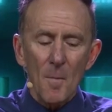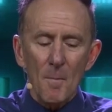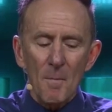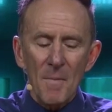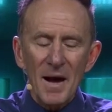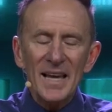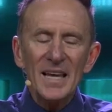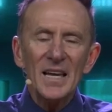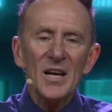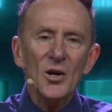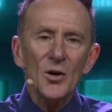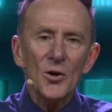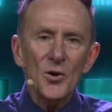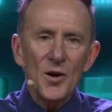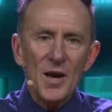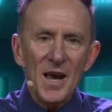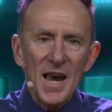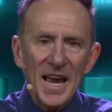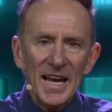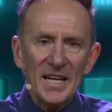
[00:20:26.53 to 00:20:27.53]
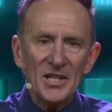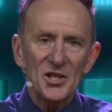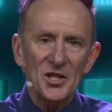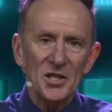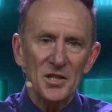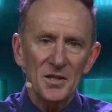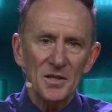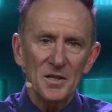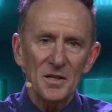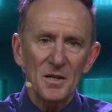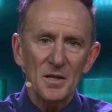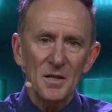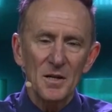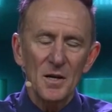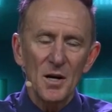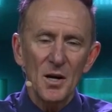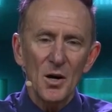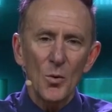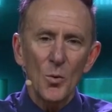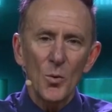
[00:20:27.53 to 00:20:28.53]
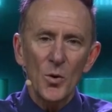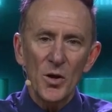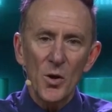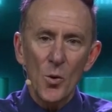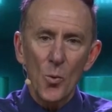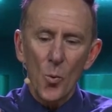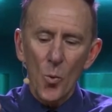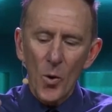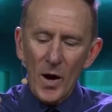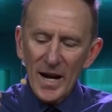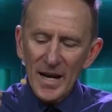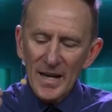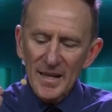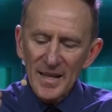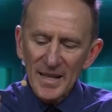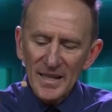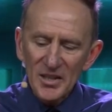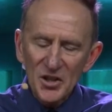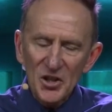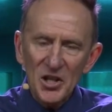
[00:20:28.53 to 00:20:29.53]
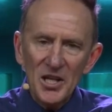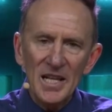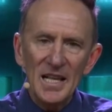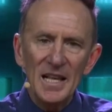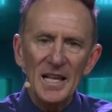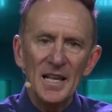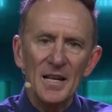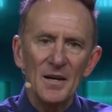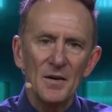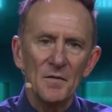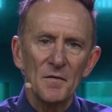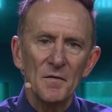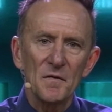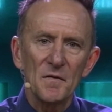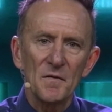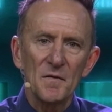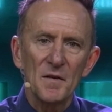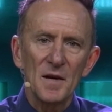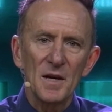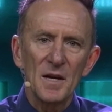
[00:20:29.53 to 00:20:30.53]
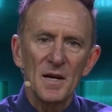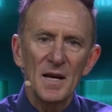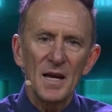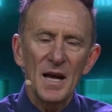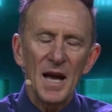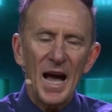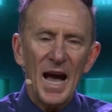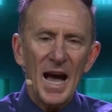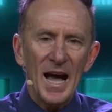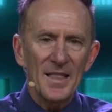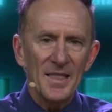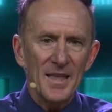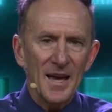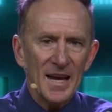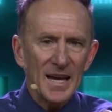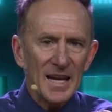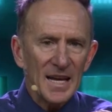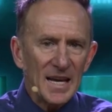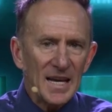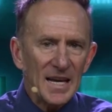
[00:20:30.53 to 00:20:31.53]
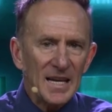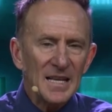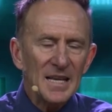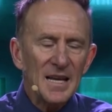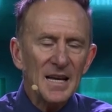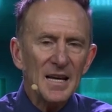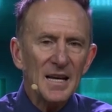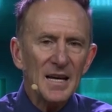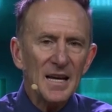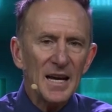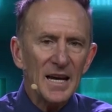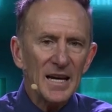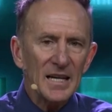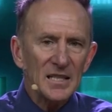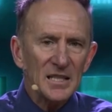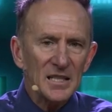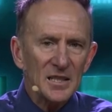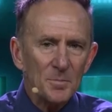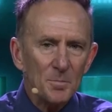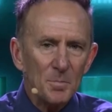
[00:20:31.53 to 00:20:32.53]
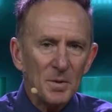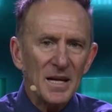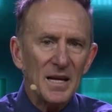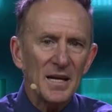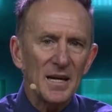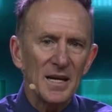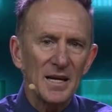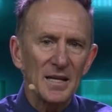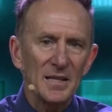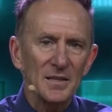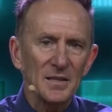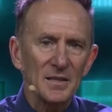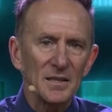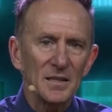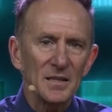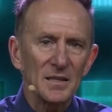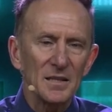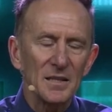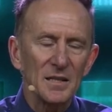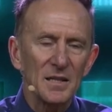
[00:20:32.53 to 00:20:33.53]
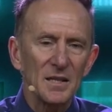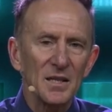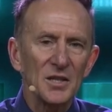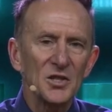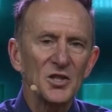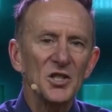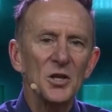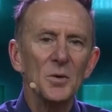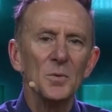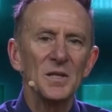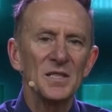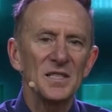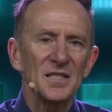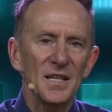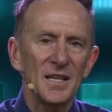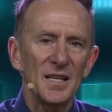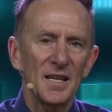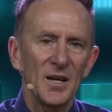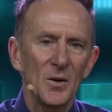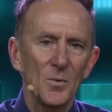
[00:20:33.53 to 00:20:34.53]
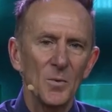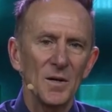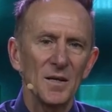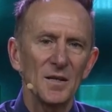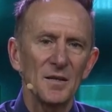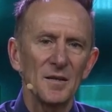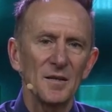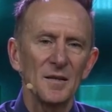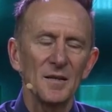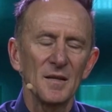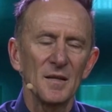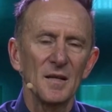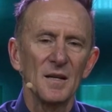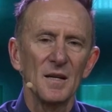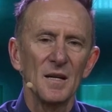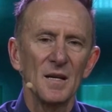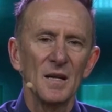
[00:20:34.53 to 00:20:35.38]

make a connection with the way that she lived and the inner experience she was sitting with.